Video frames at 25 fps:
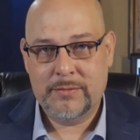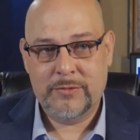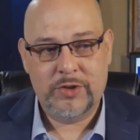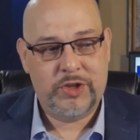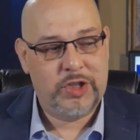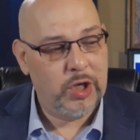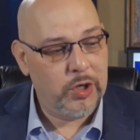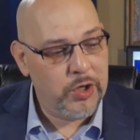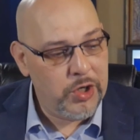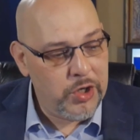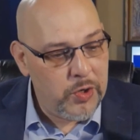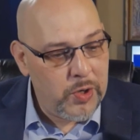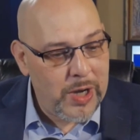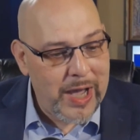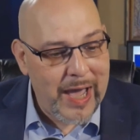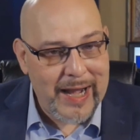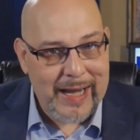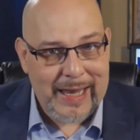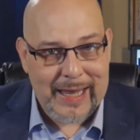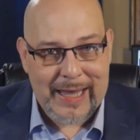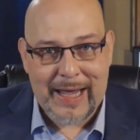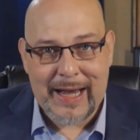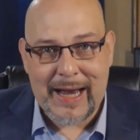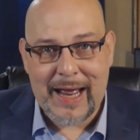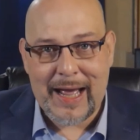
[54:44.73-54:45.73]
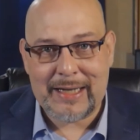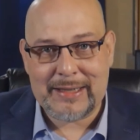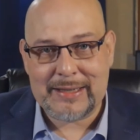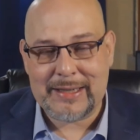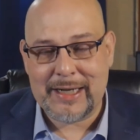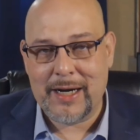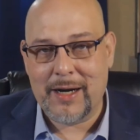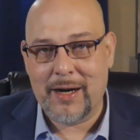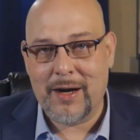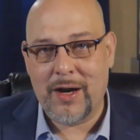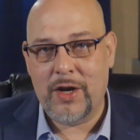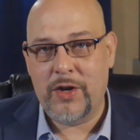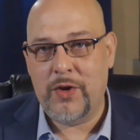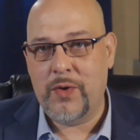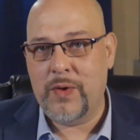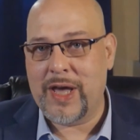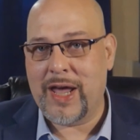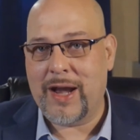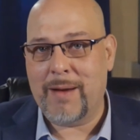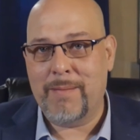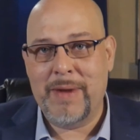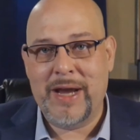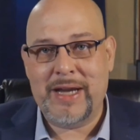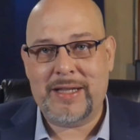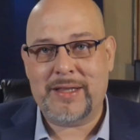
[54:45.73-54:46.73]
So you got to get out there and you got
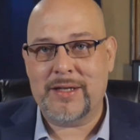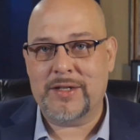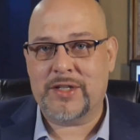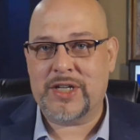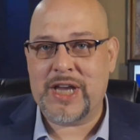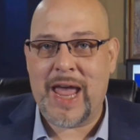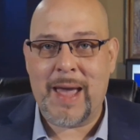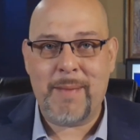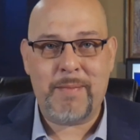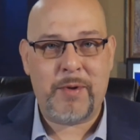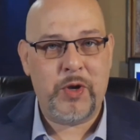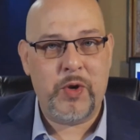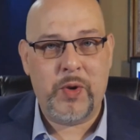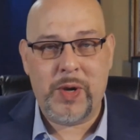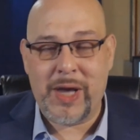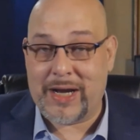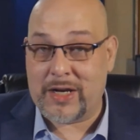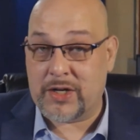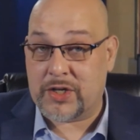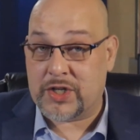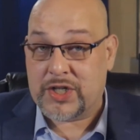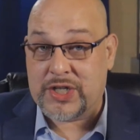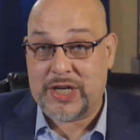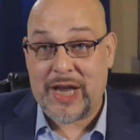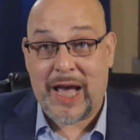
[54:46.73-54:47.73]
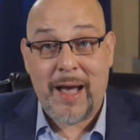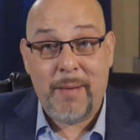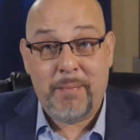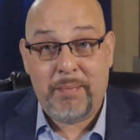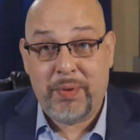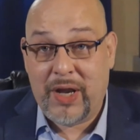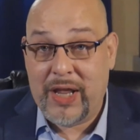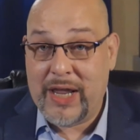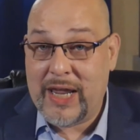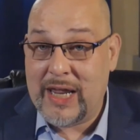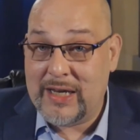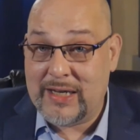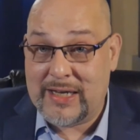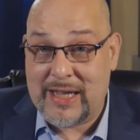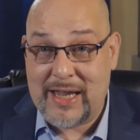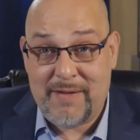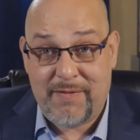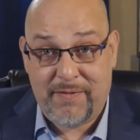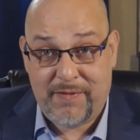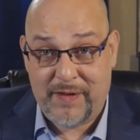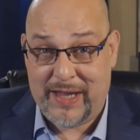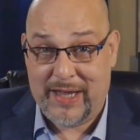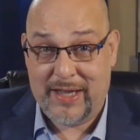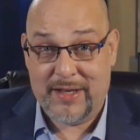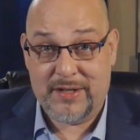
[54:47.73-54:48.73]
to make this happen. You got to stop playing
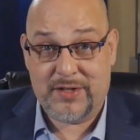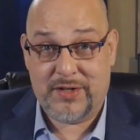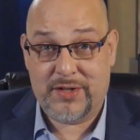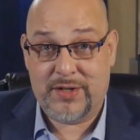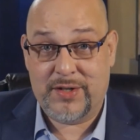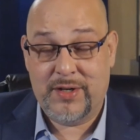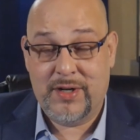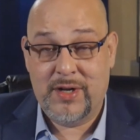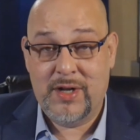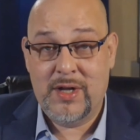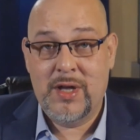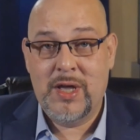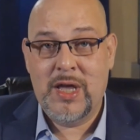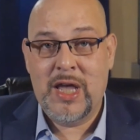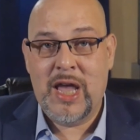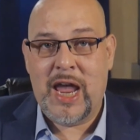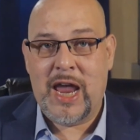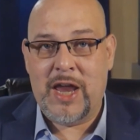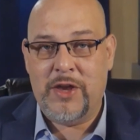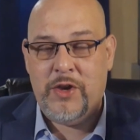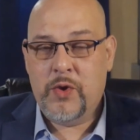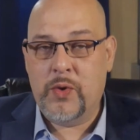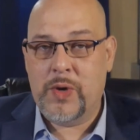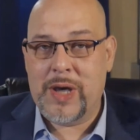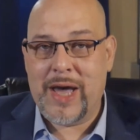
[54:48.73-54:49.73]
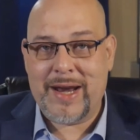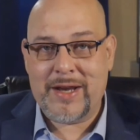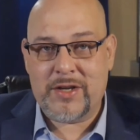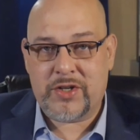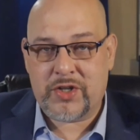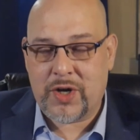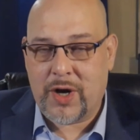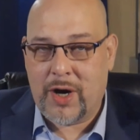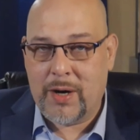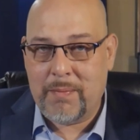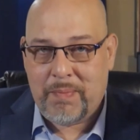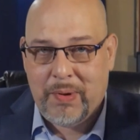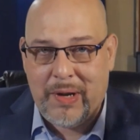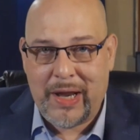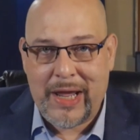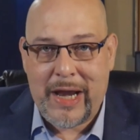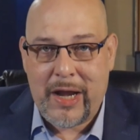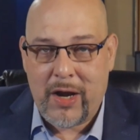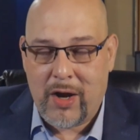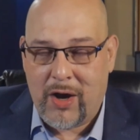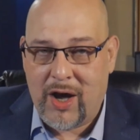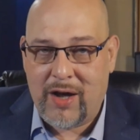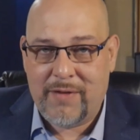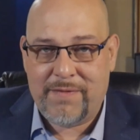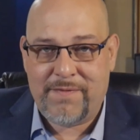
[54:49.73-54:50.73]
defense and you got to start playing
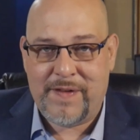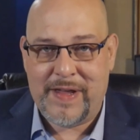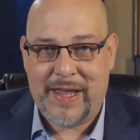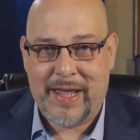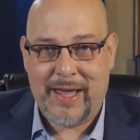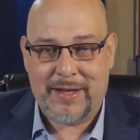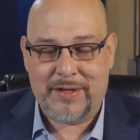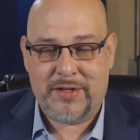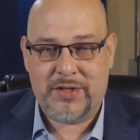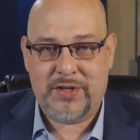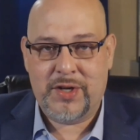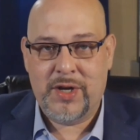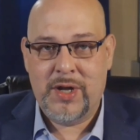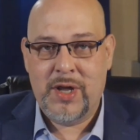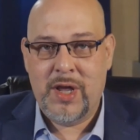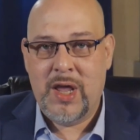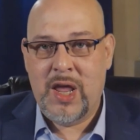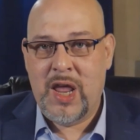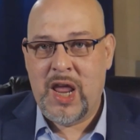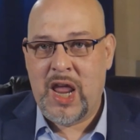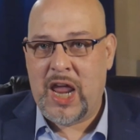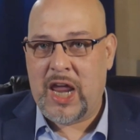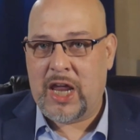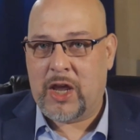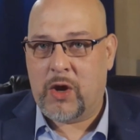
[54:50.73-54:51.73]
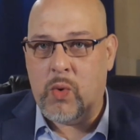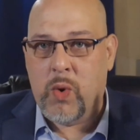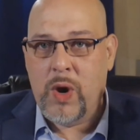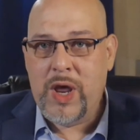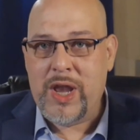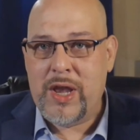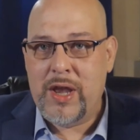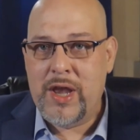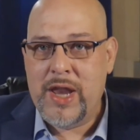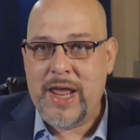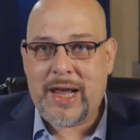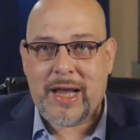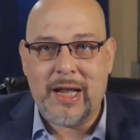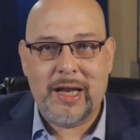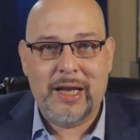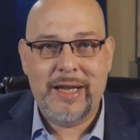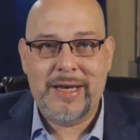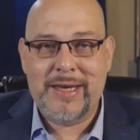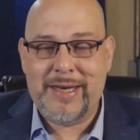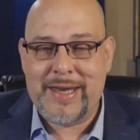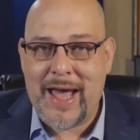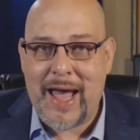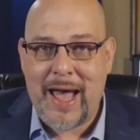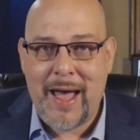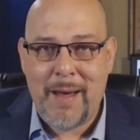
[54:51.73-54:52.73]
offense and quit nickel
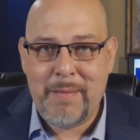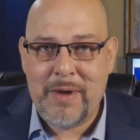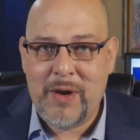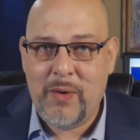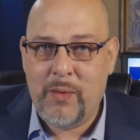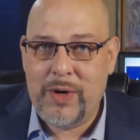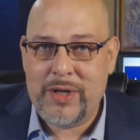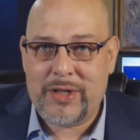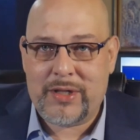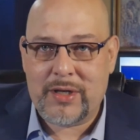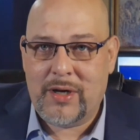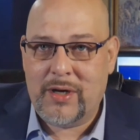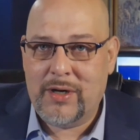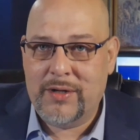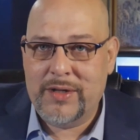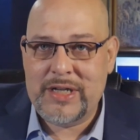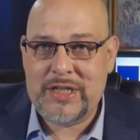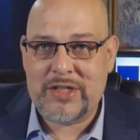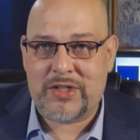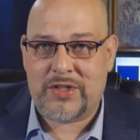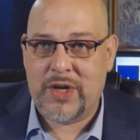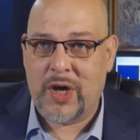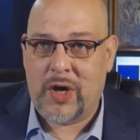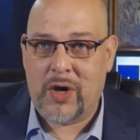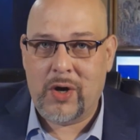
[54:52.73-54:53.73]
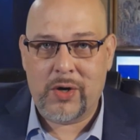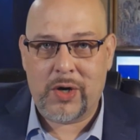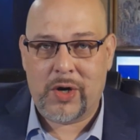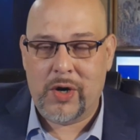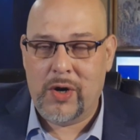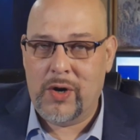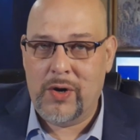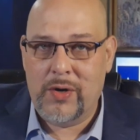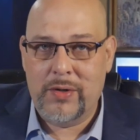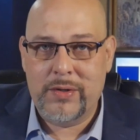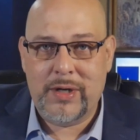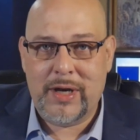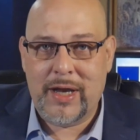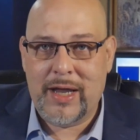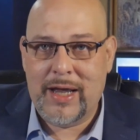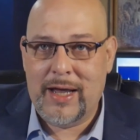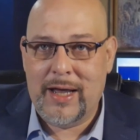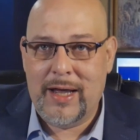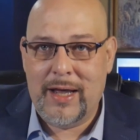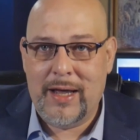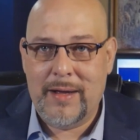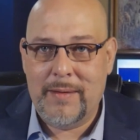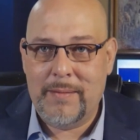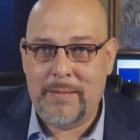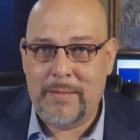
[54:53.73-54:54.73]
and diamond with all these doggone,
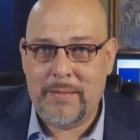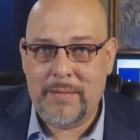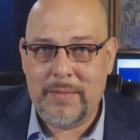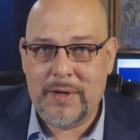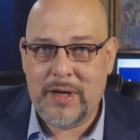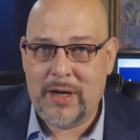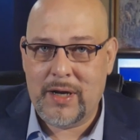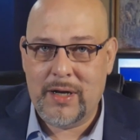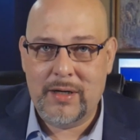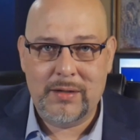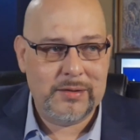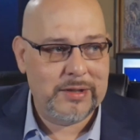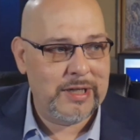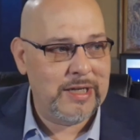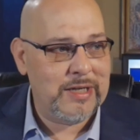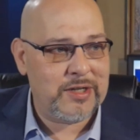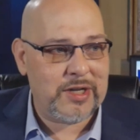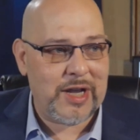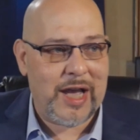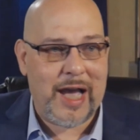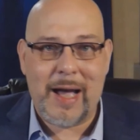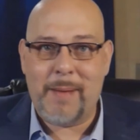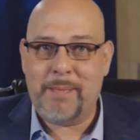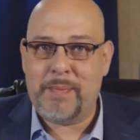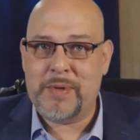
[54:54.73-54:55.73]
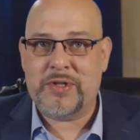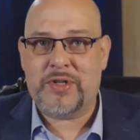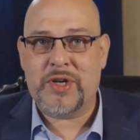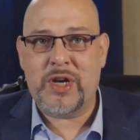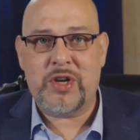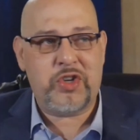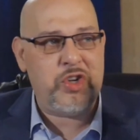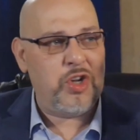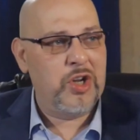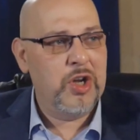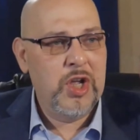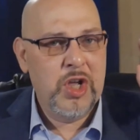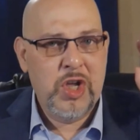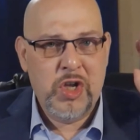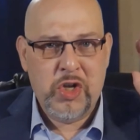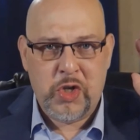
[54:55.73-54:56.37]
um, you know, these opposition.